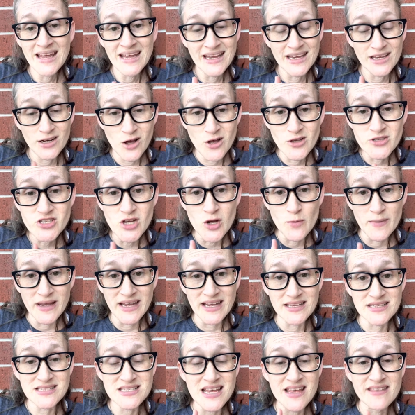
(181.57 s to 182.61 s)
It also
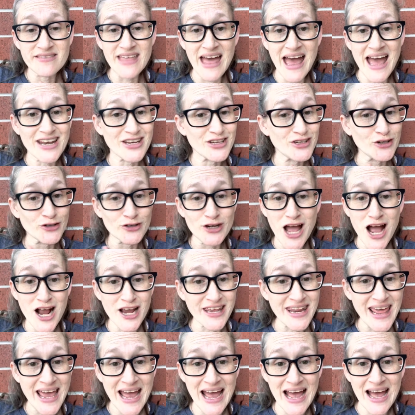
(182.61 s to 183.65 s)
means that you're not
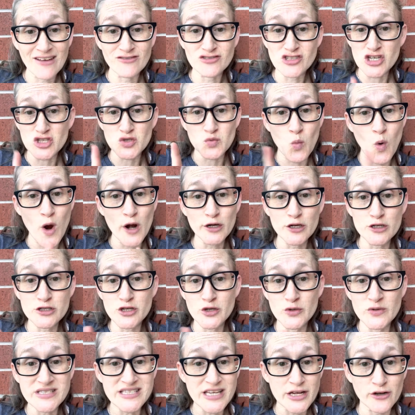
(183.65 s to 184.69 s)
going to have just 1 or
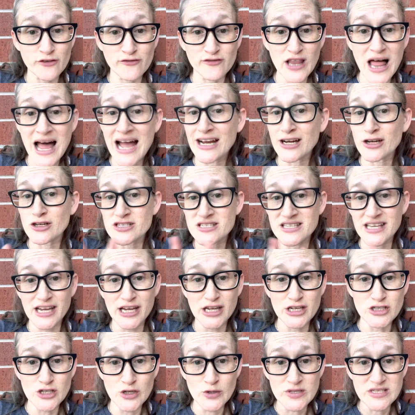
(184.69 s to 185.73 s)
2 center flyers that
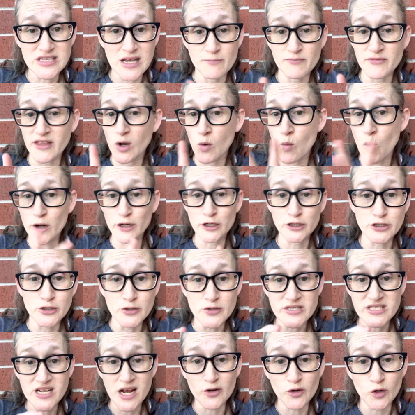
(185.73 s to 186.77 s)
can do something, 1 or 2
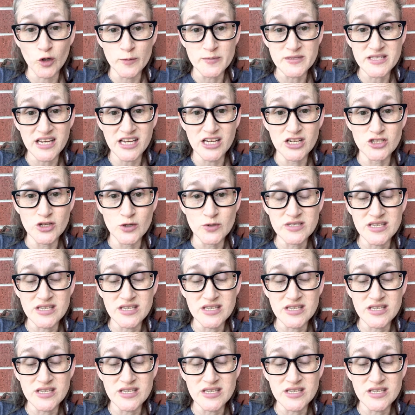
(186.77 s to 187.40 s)
stunt groups that can do